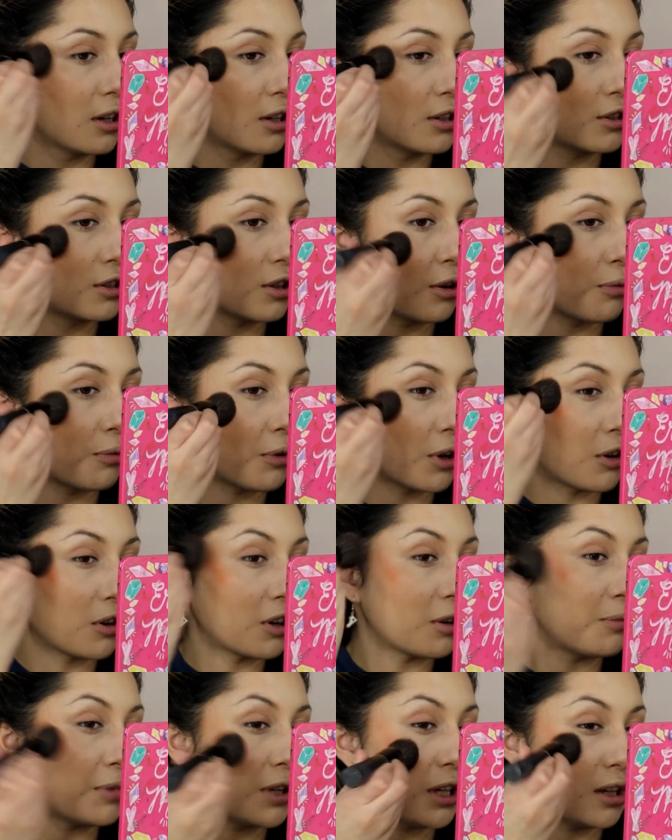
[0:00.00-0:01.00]
So we're
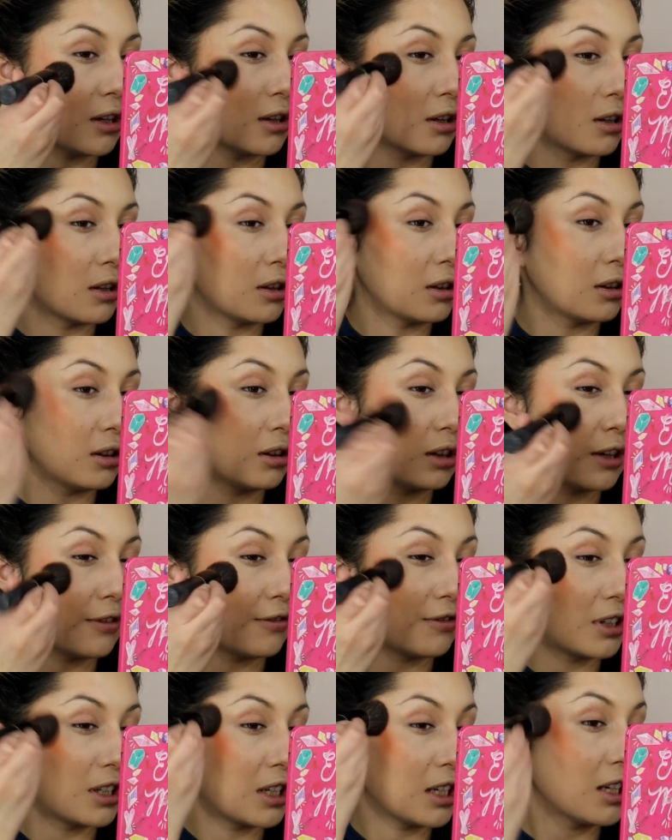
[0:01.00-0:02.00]
going to be
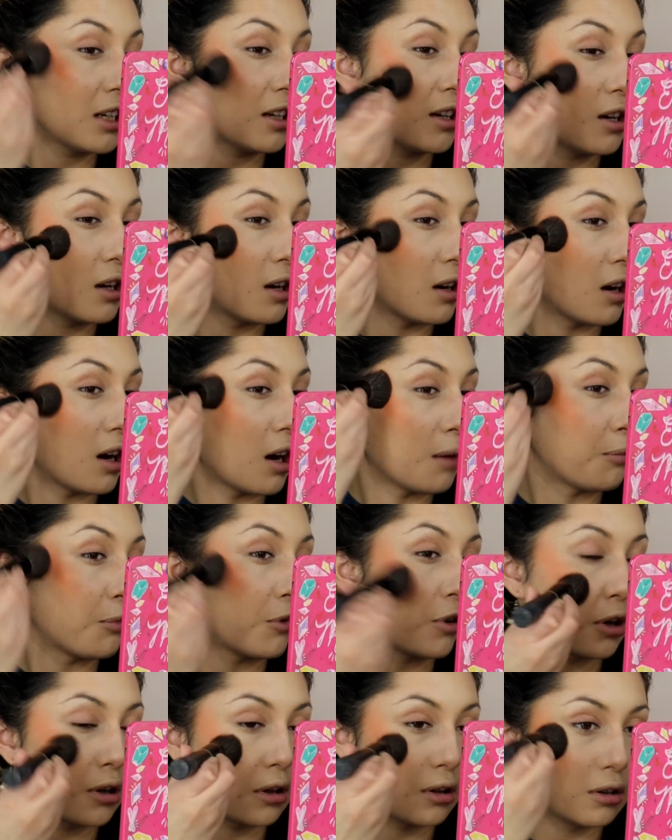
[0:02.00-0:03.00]
lifting
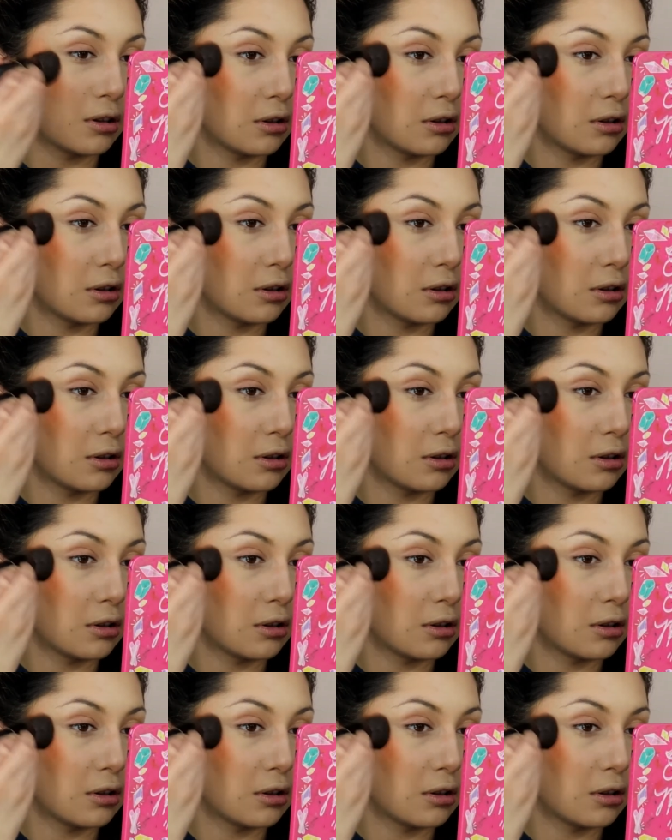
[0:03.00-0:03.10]
upward.